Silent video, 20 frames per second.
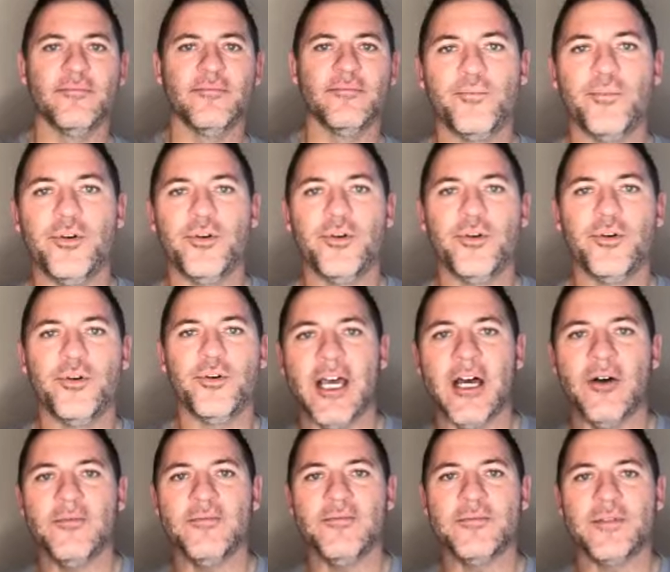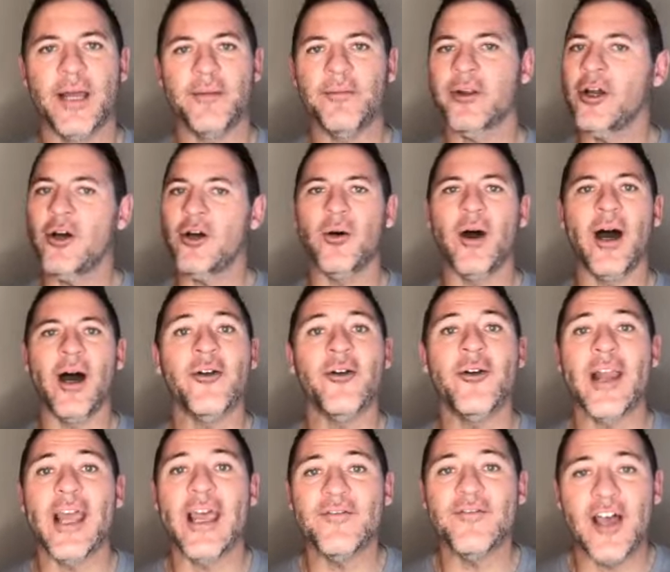Push it out, time to go. I don't
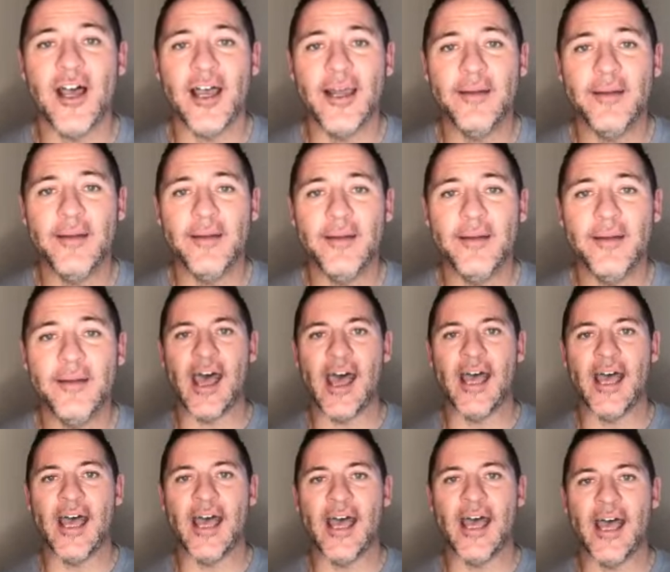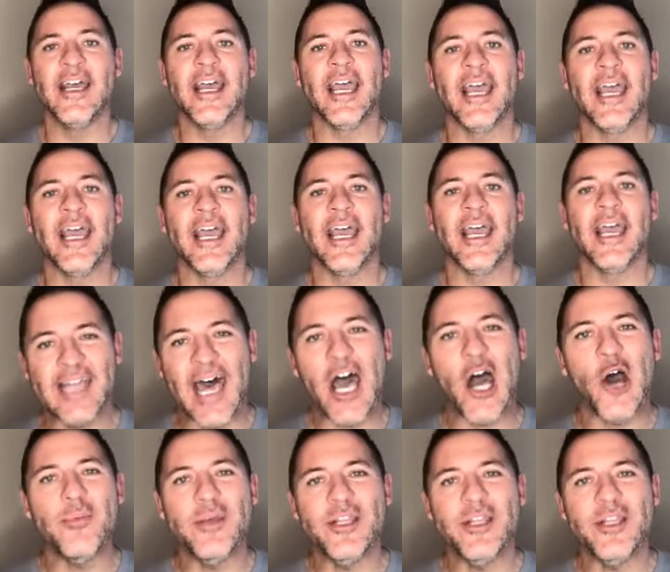have time for that. It's allowed
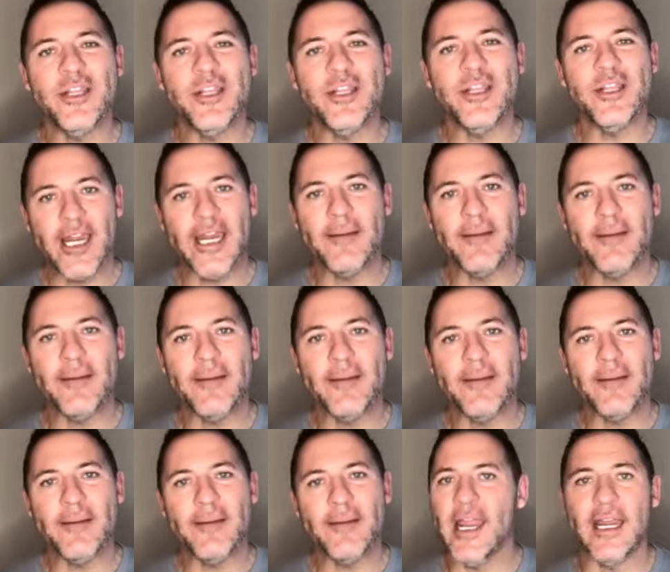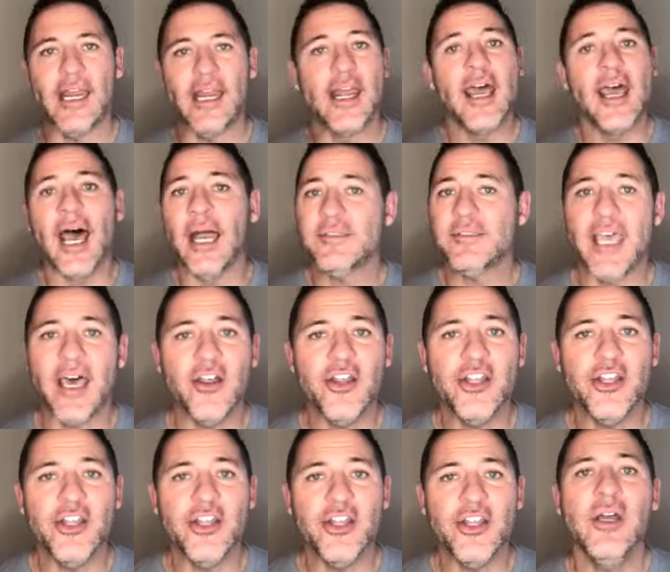me to train my brain. I'm
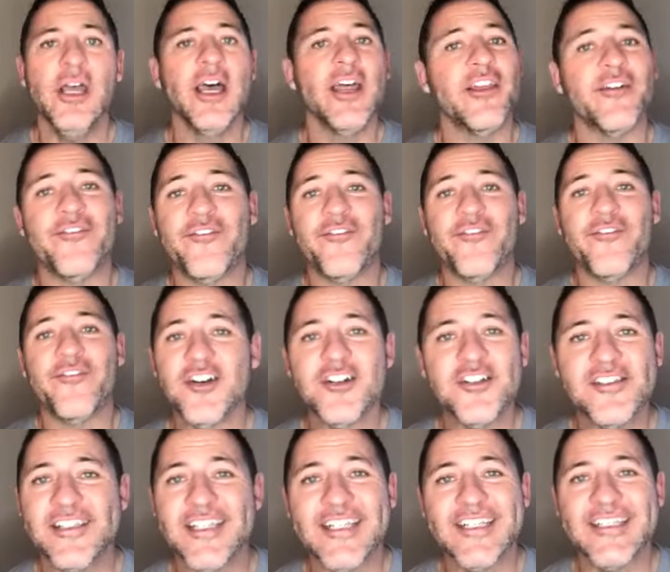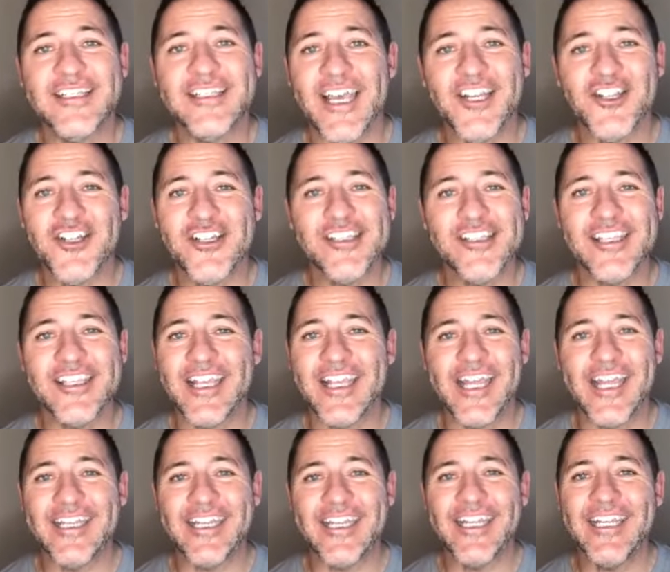telling you, the first 6 sessions that I
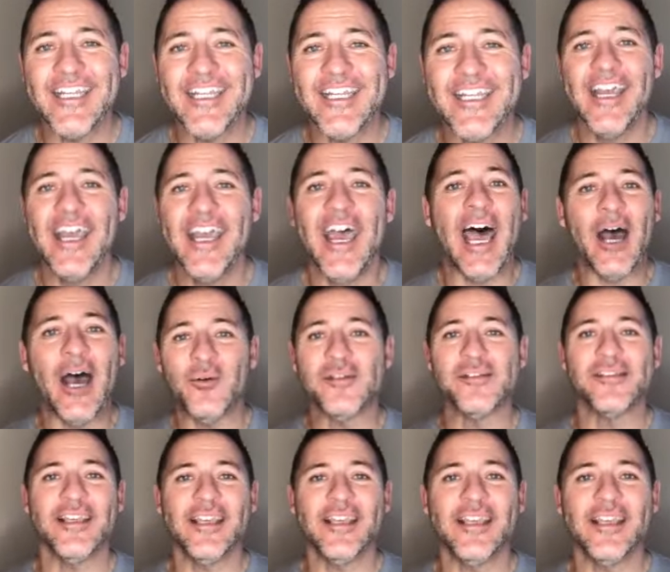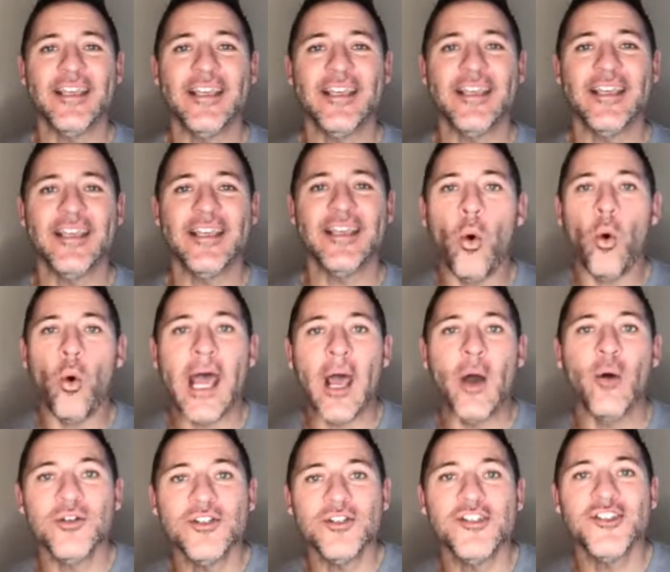did, I was thinking about what I
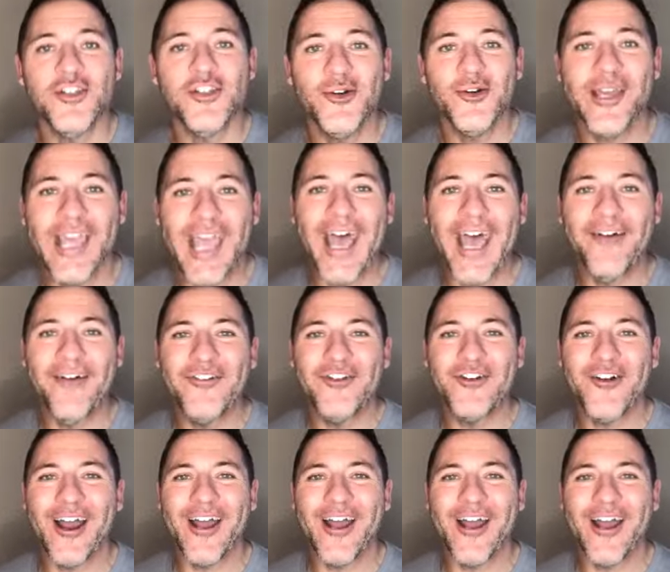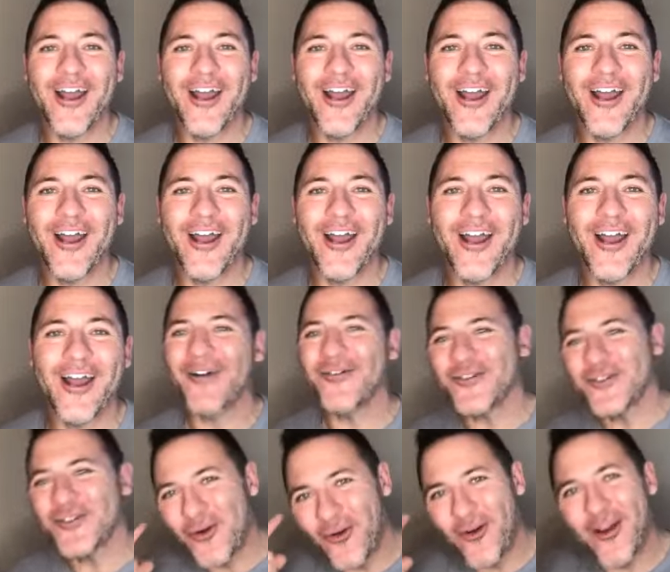was doing after I was done. I was
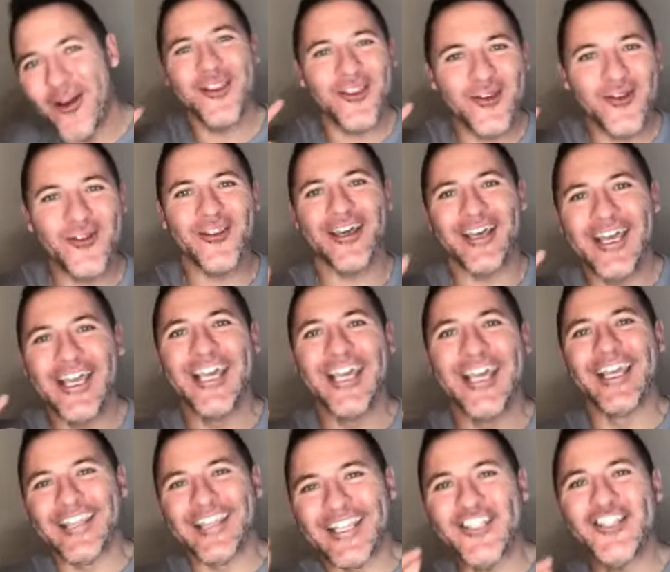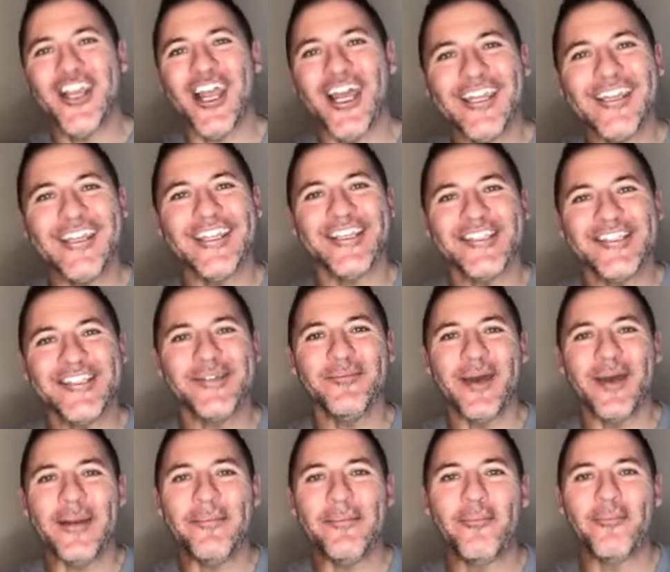going through the checklist in
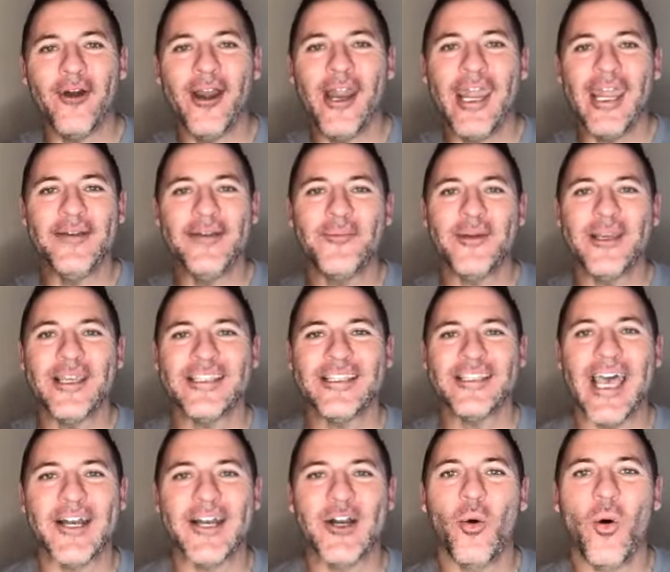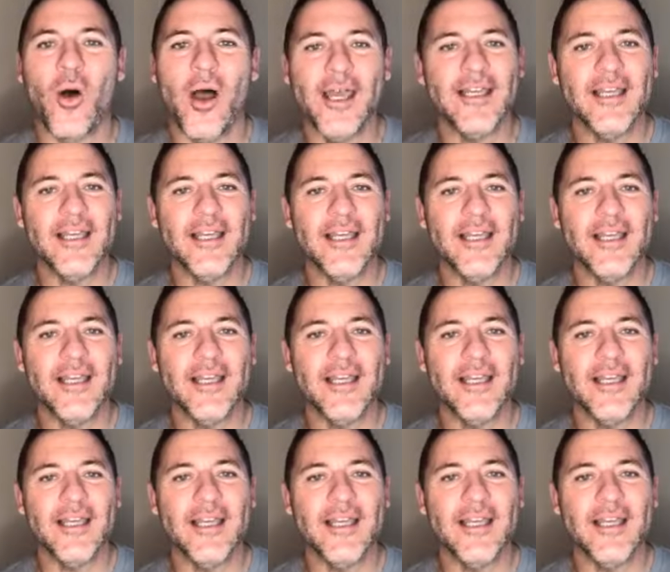my brain because I had quiet time. And
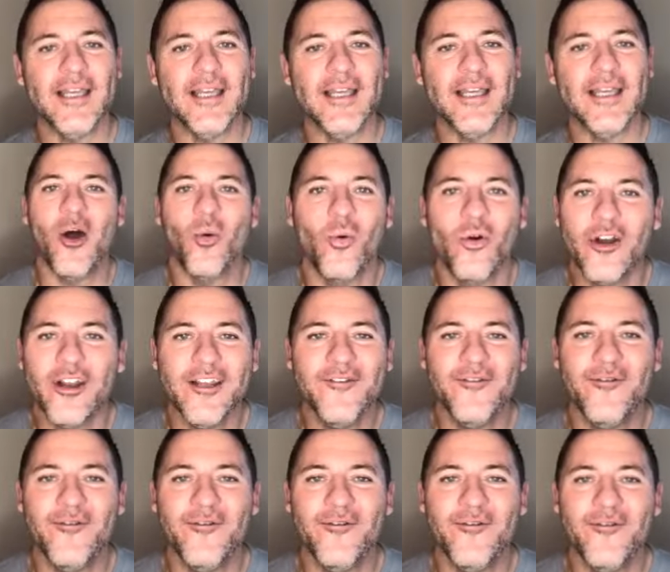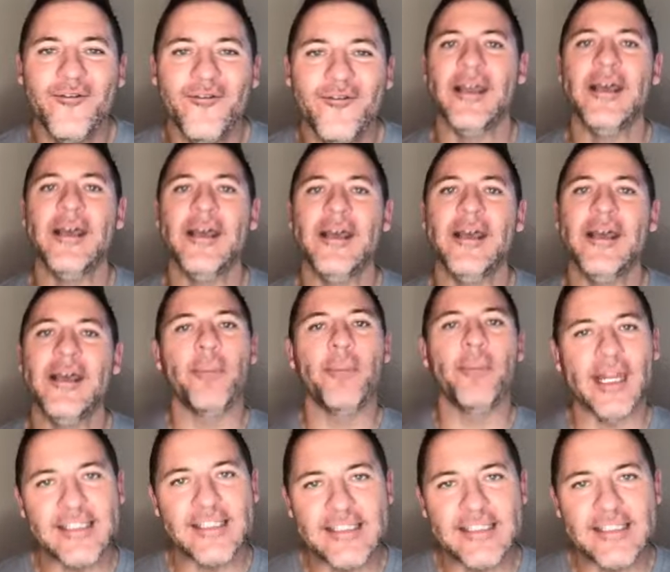man, it's not working for me. But I